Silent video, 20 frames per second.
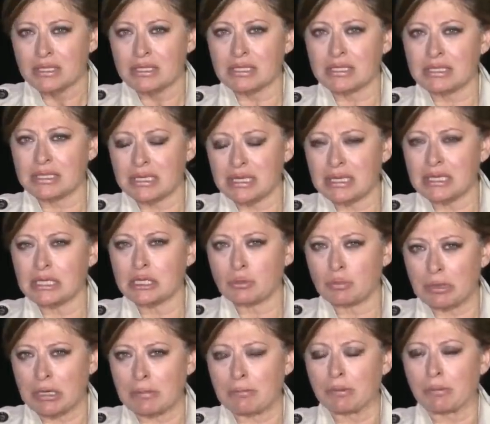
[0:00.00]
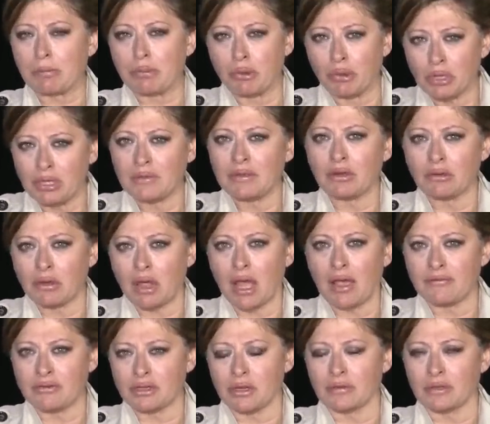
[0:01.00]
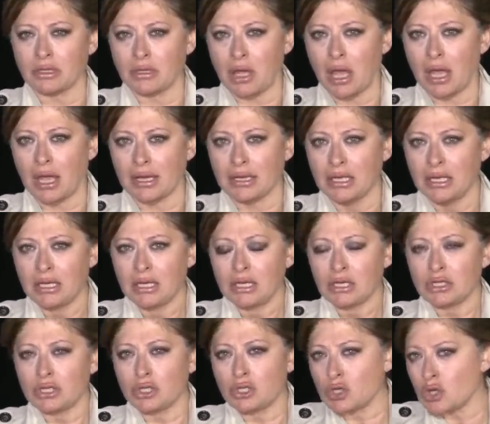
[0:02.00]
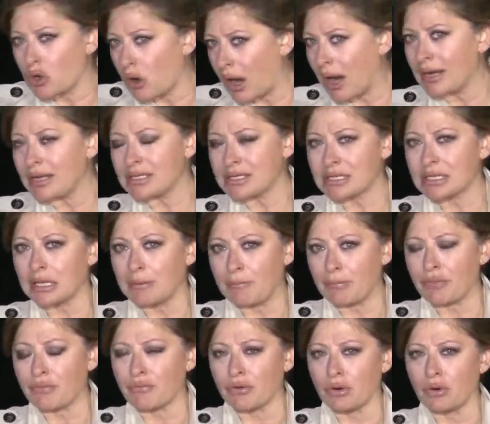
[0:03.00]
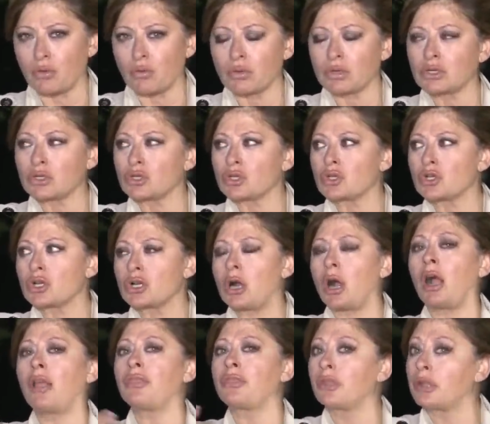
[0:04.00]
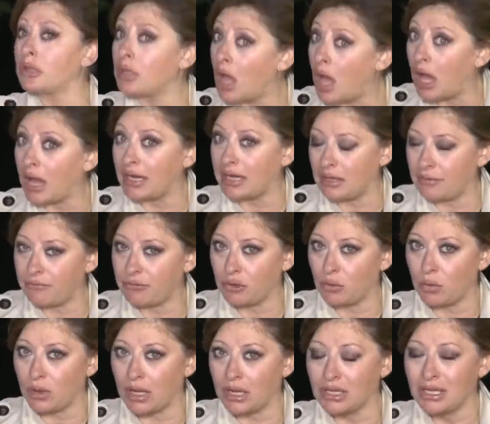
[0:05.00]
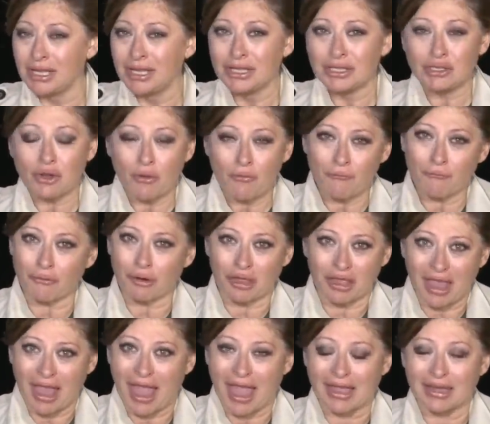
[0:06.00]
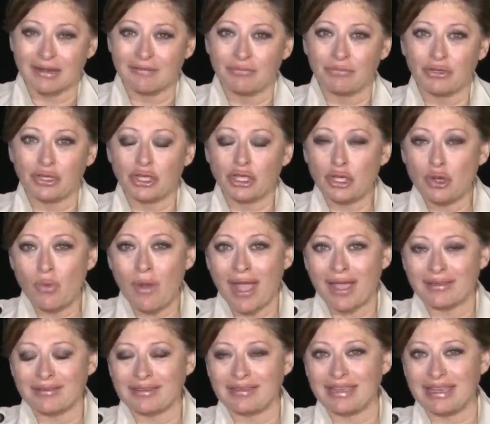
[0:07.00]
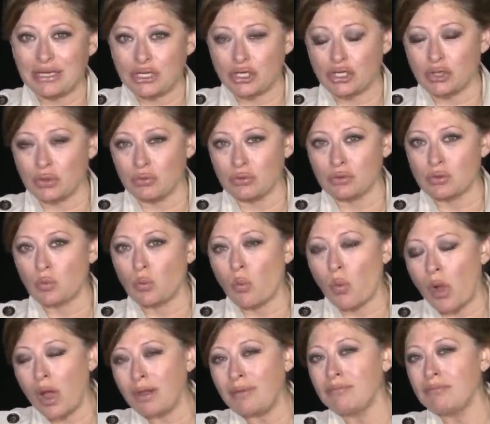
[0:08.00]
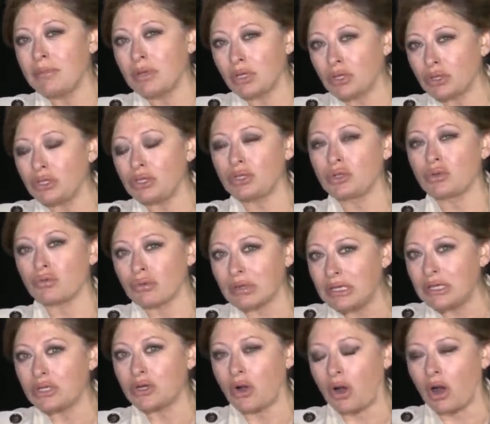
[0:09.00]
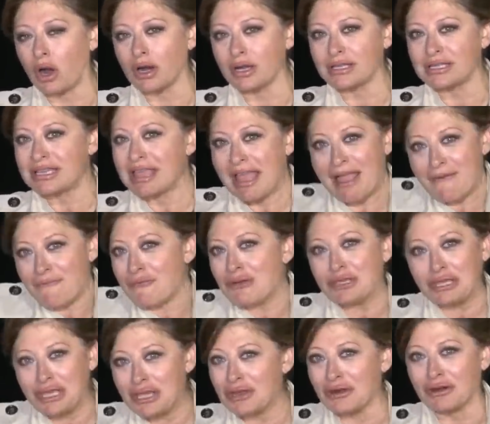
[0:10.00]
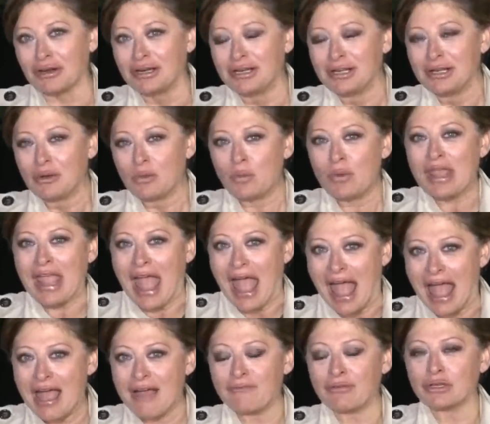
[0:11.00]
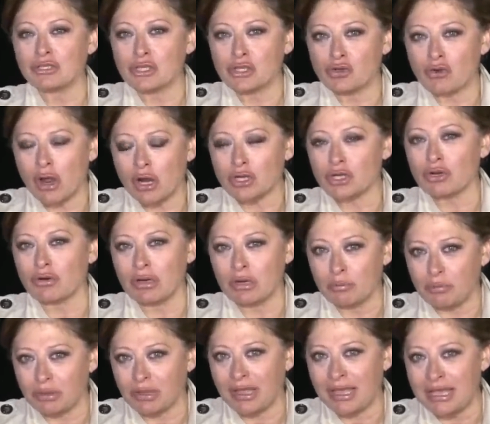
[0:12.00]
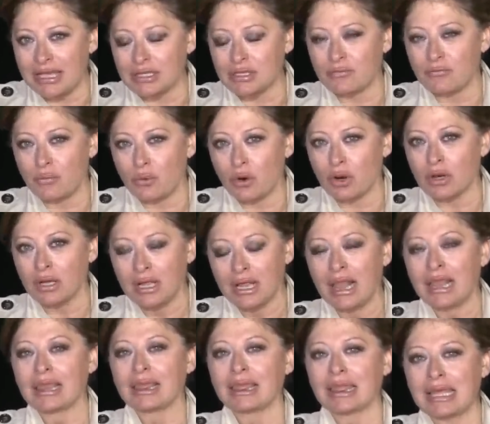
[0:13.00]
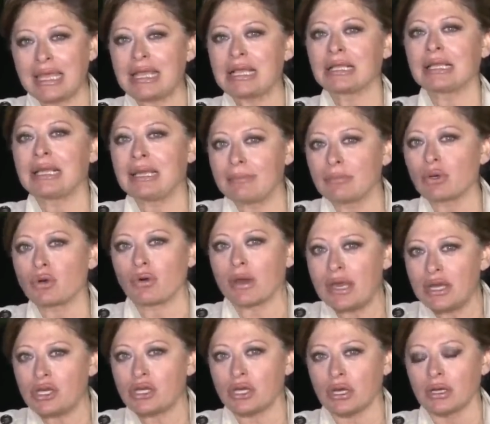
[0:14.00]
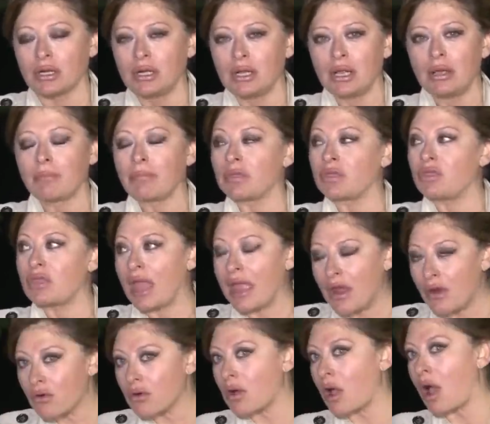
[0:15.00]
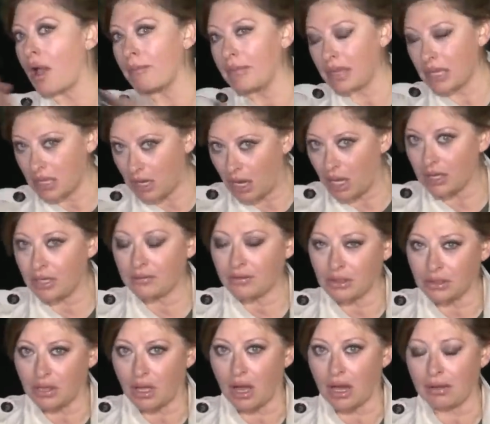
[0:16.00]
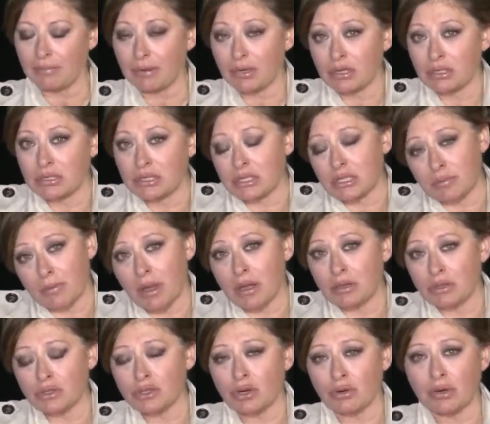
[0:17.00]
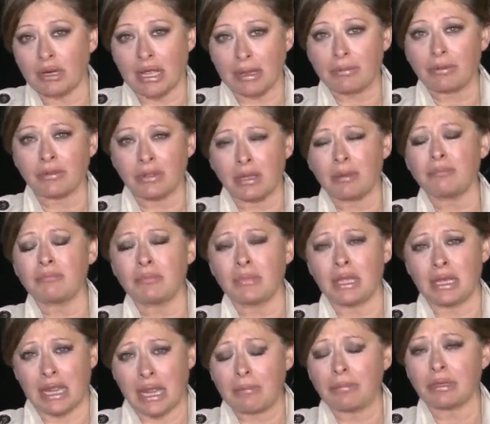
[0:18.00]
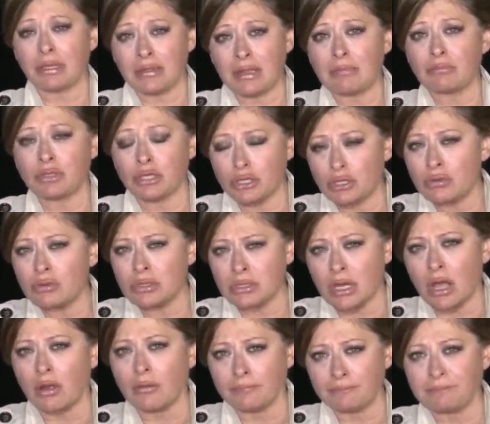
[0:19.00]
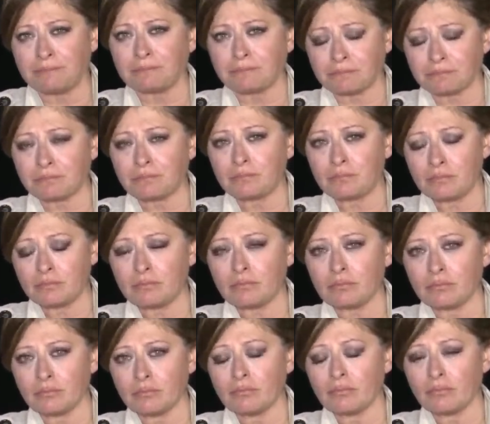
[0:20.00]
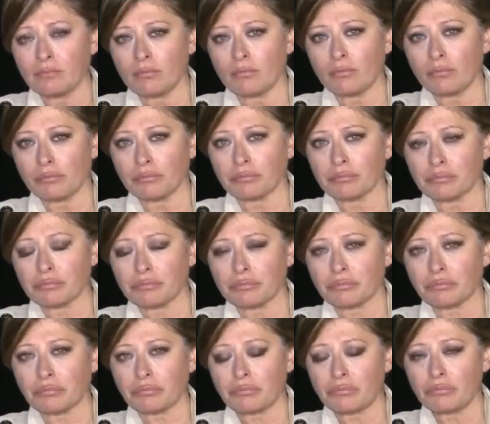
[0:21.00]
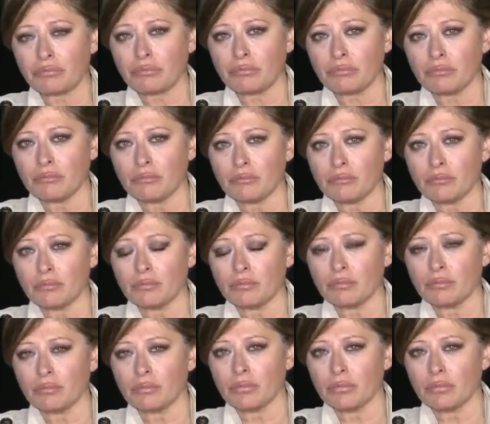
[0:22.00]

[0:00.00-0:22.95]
to see these people putting their lives on the line to try to slip through, cut the line, if you will. Don't forget, the U S issues one million green cards every year. We have a structure in place for legal immigration, but they are coming, cutting the line because the smugglers aren't able them, enabling them to do so. Maria, I just want to just say this